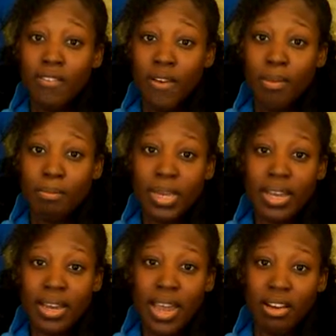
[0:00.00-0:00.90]
from
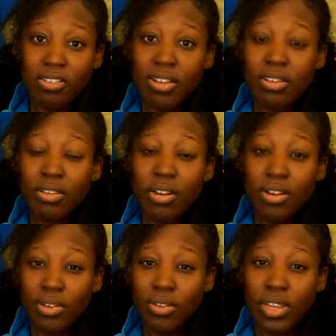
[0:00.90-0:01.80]
being a hairdresser and
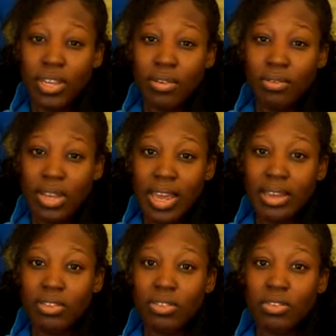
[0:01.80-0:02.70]
using
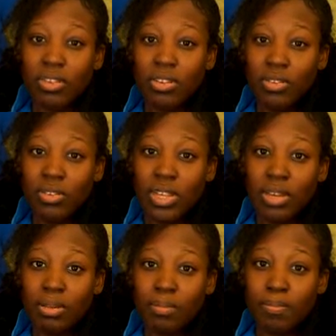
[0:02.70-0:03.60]
relaxers and
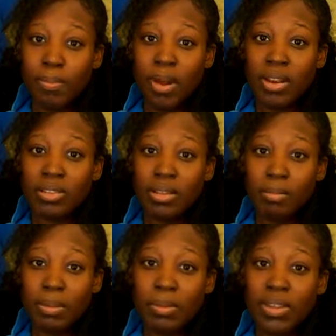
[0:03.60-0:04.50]
using products on
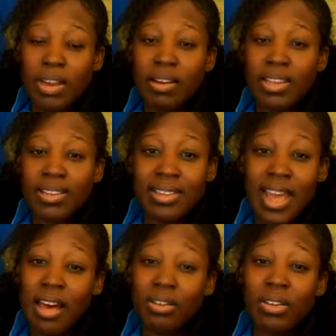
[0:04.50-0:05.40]
people's hair. He's
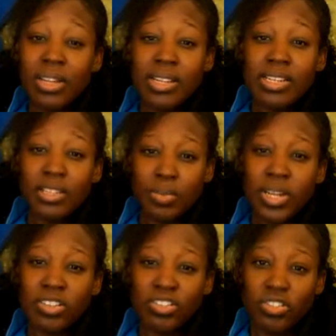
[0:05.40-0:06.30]
now
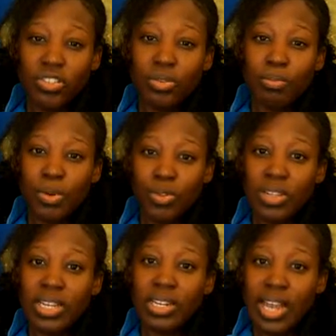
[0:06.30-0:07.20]
switched to
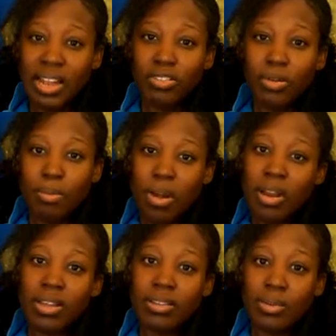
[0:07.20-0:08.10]
mostly natural
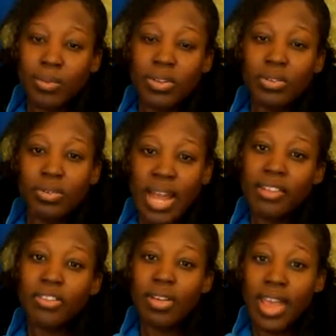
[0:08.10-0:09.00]
products and will do
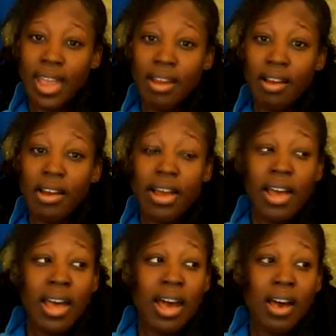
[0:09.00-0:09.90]
natural hair.
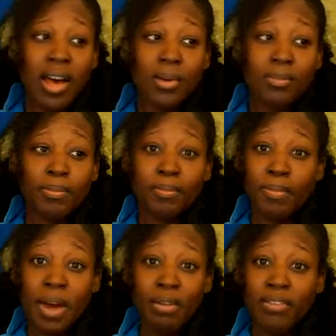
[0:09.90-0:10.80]
Um,
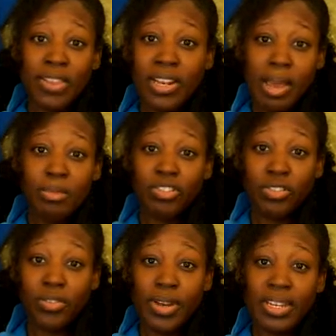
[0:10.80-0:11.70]
However, the damage
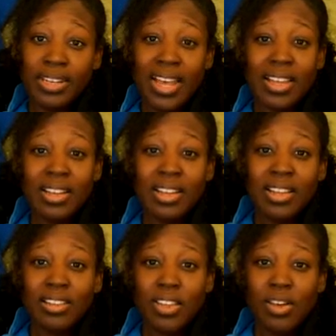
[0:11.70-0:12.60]
is already done.
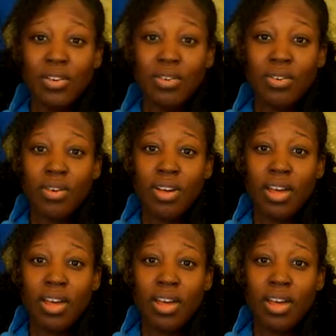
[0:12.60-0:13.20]
So